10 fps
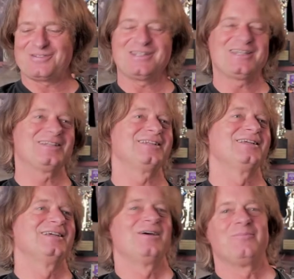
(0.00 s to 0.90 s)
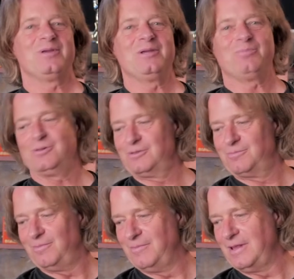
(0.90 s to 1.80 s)
seen
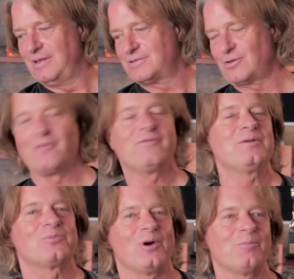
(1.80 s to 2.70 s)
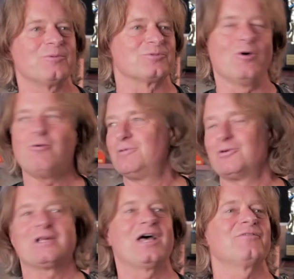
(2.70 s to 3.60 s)
people solving problems. Oh, we
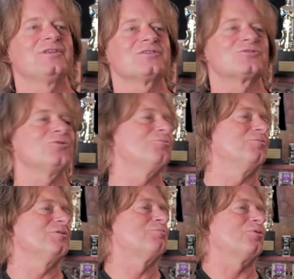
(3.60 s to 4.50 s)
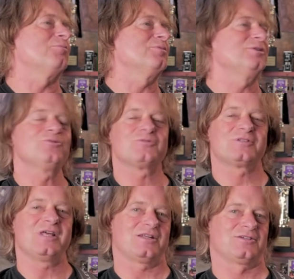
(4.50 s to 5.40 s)
don't have this, so we probably use
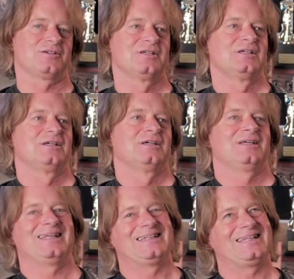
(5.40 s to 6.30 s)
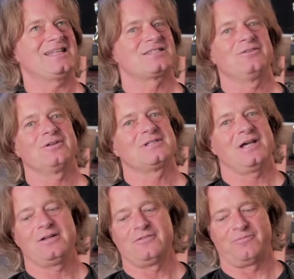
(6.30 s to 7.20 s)
that. That's not the
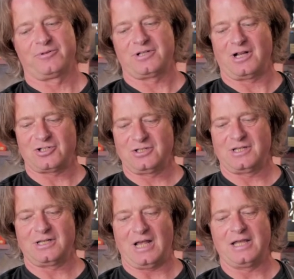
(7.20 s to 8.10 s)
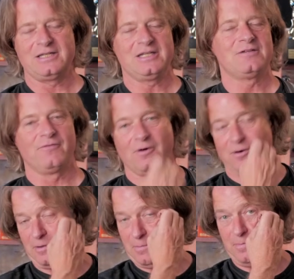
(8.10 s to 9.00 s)
kind of production that I need
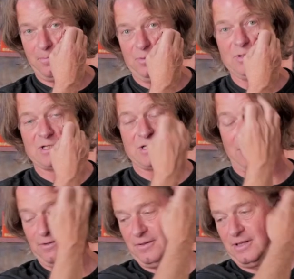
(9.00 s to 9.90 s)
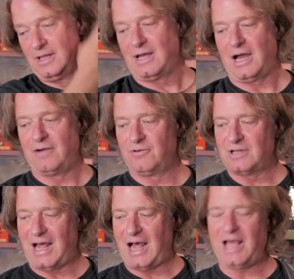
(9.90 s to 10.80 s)
for Bluguitar. I
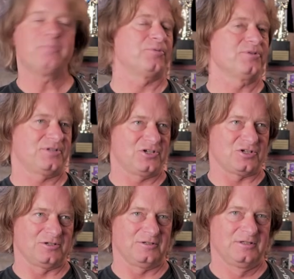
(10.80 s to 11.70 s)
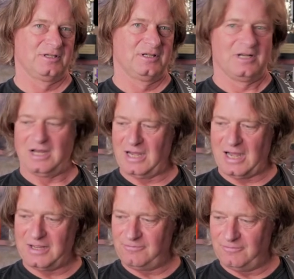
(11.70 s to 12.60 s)
want high precision.
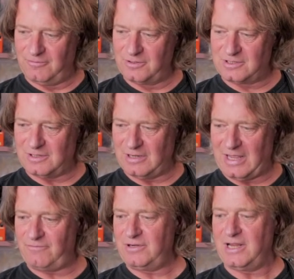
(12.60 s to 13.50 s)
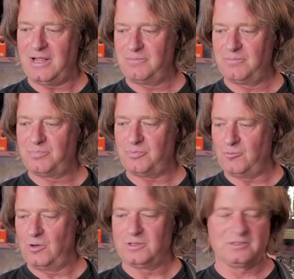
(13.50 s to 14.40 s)
I want every
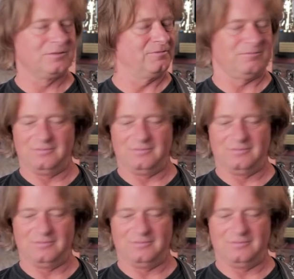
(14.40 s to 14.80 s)
AMP1